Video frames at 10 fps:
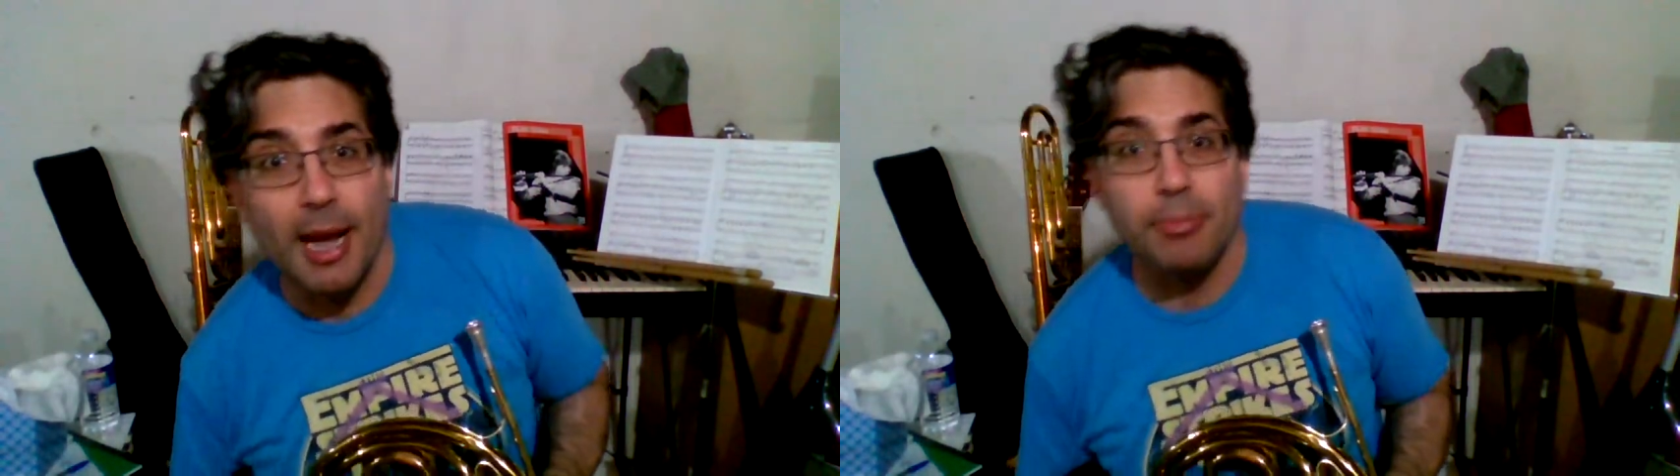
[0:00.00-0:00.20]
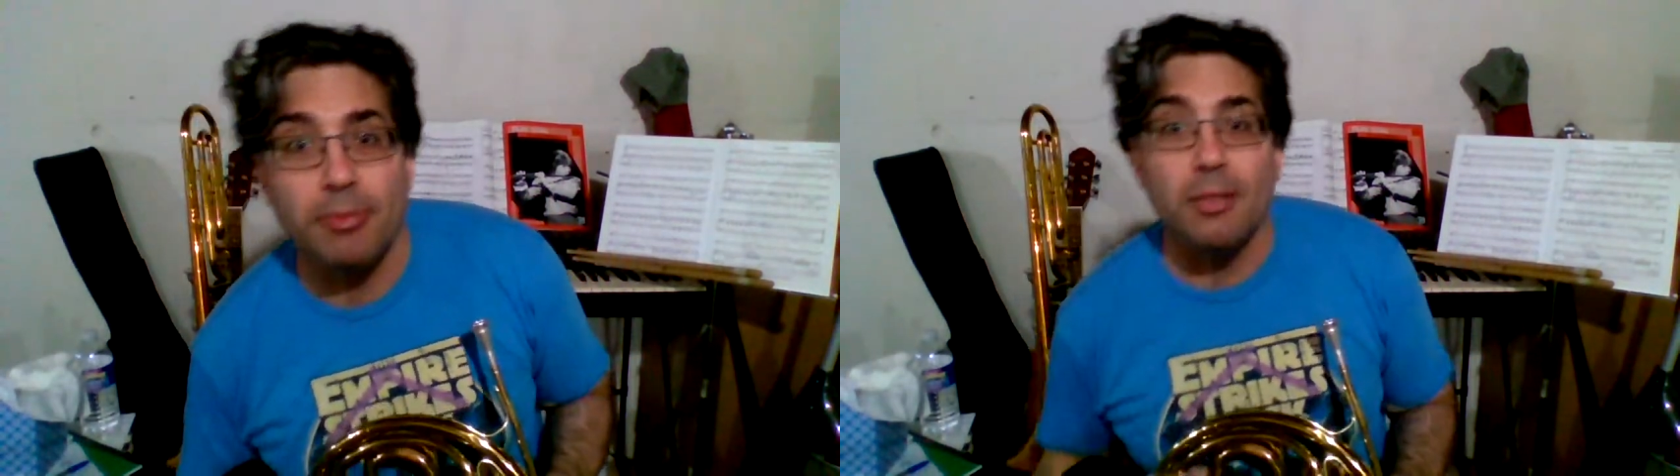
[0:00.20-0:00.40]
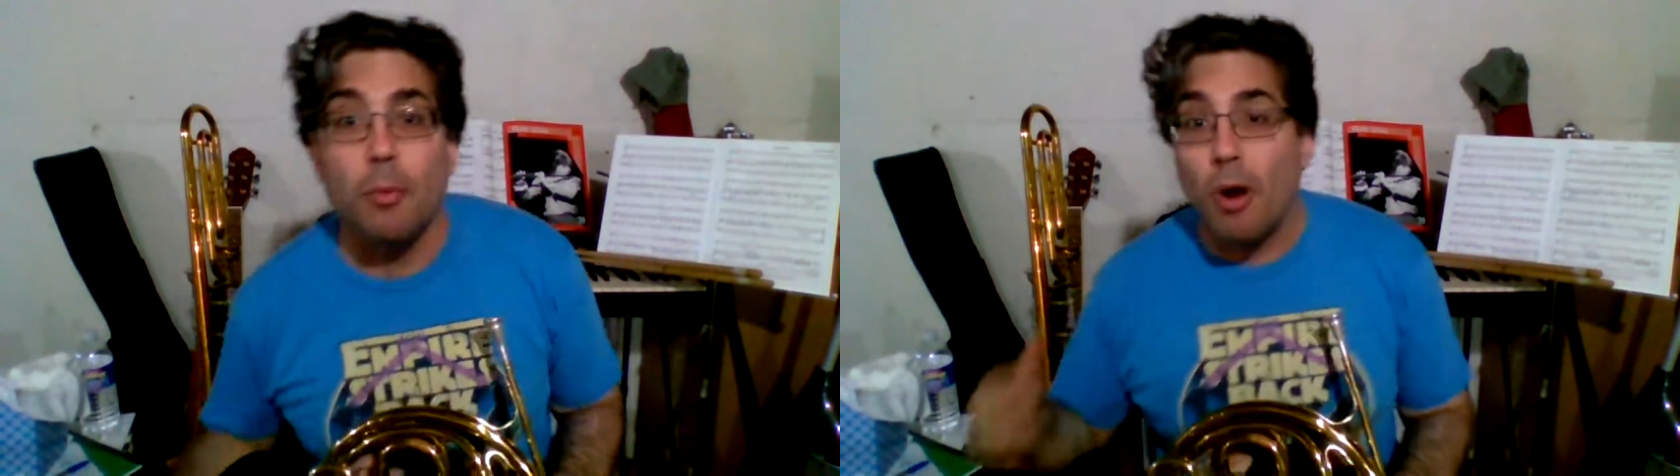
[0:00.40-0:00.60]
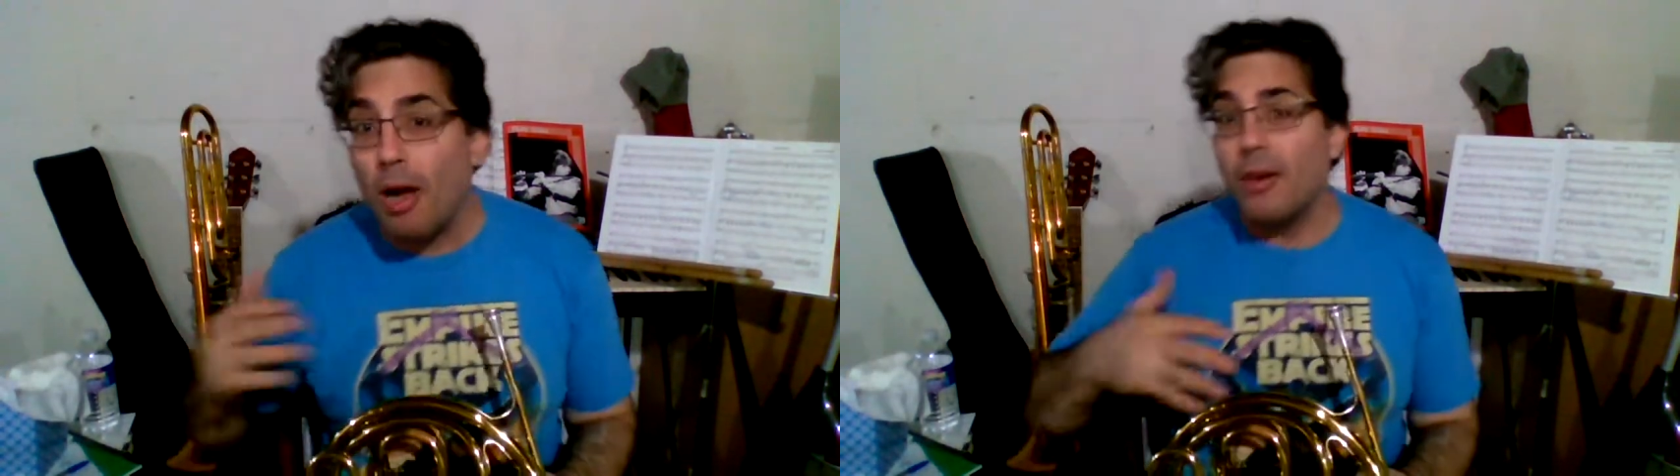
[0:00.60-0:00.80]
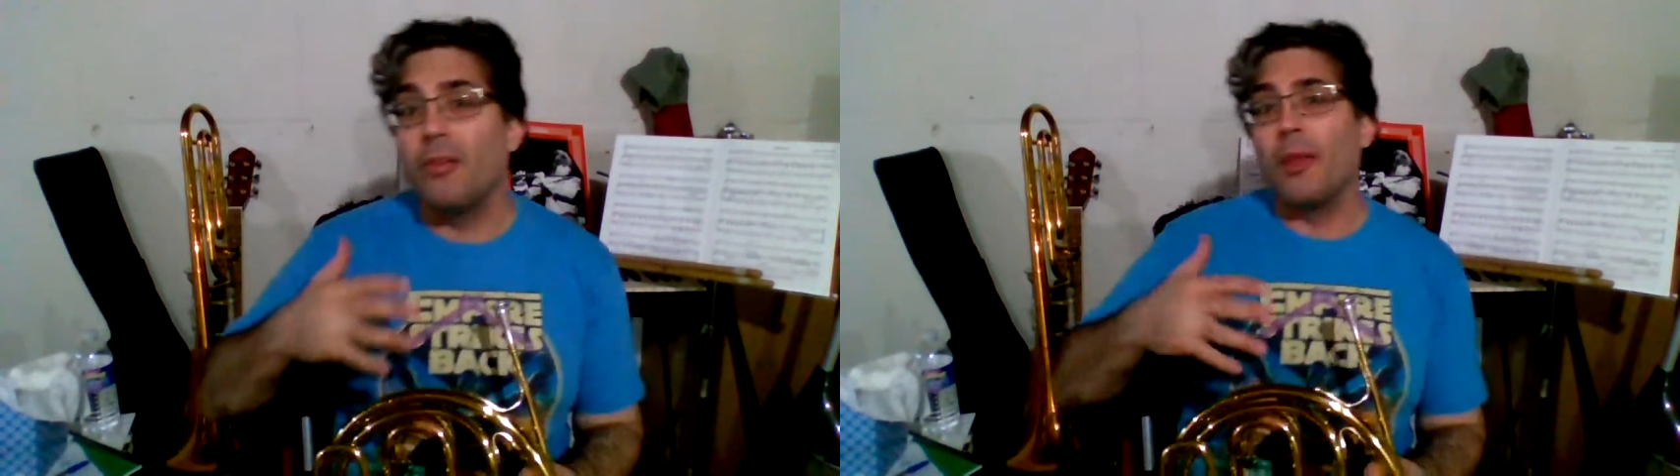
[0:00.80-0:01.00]
empty the
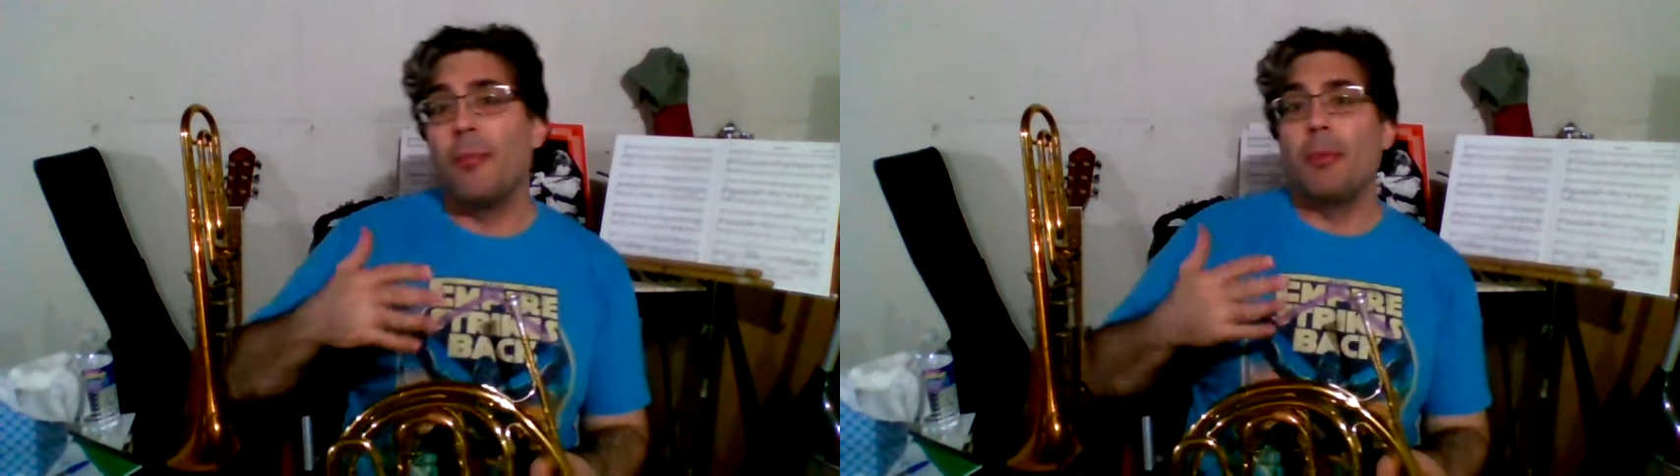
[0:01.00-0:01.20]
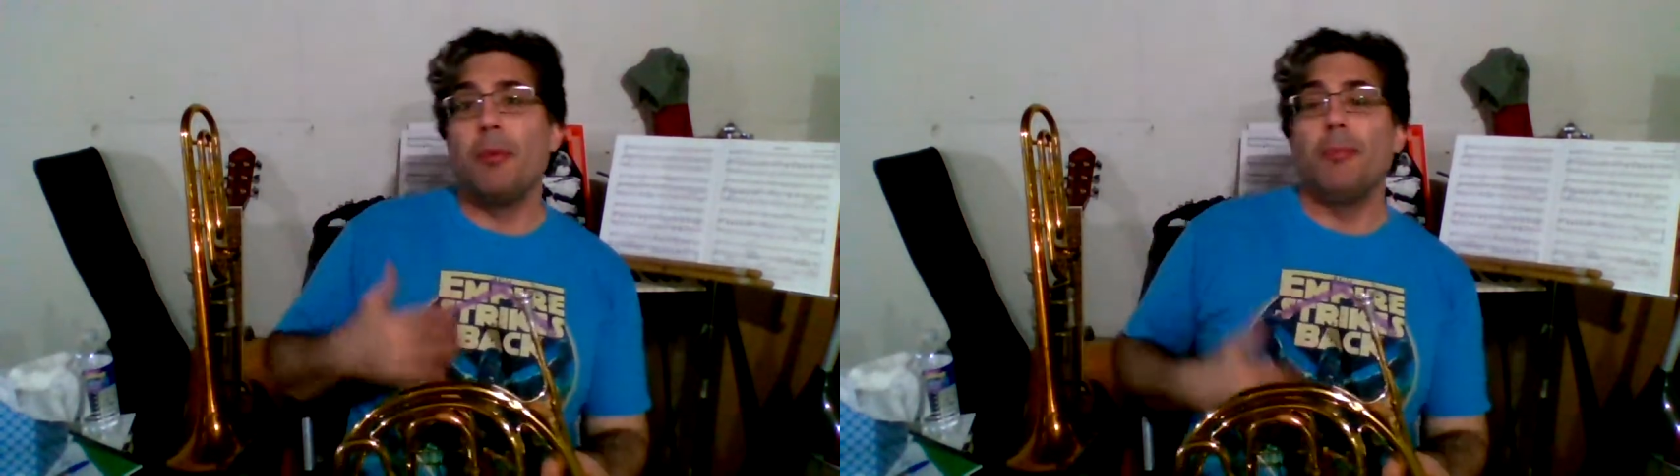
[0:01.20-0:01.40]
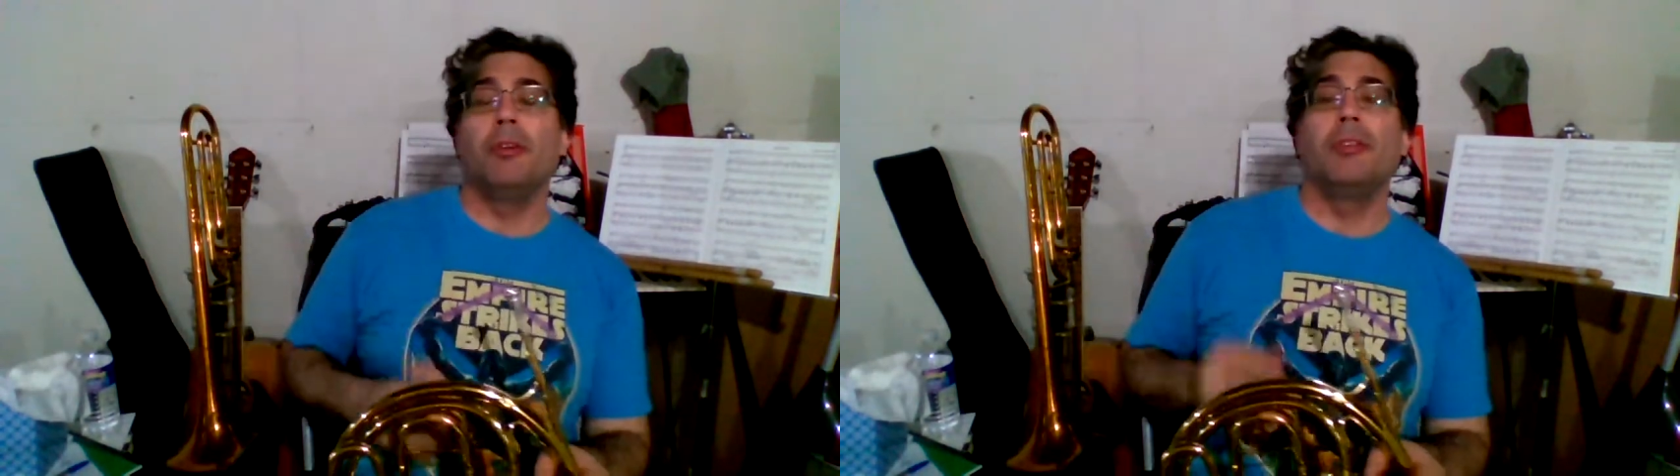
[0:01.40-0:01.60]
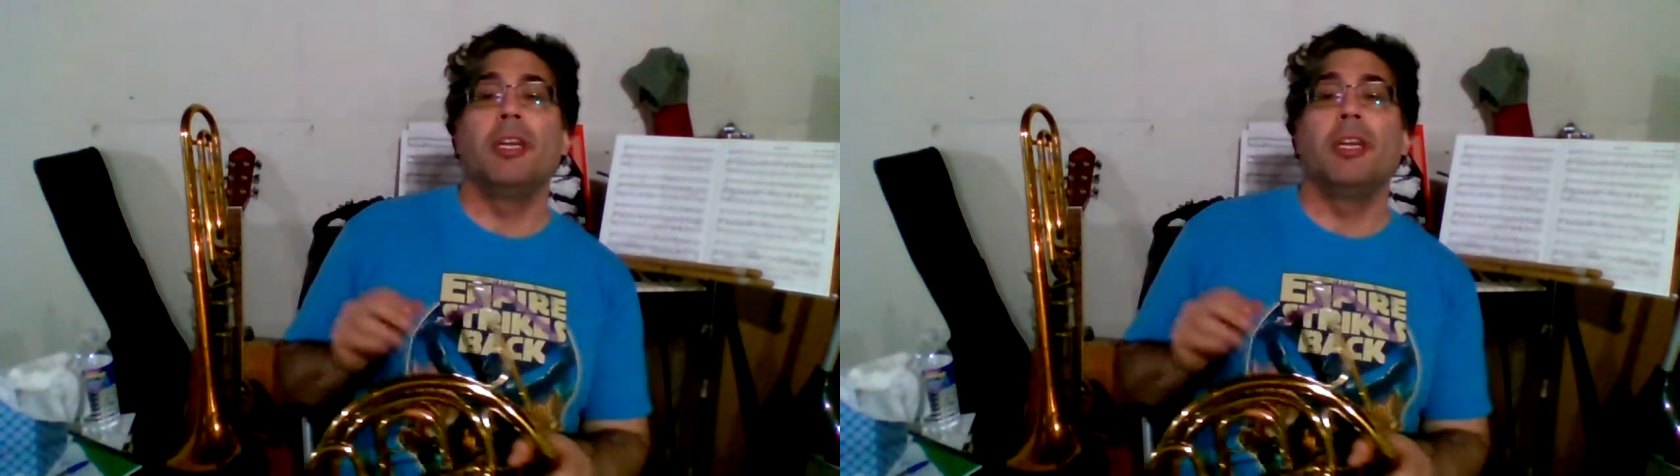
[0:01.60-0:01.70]
water that might be building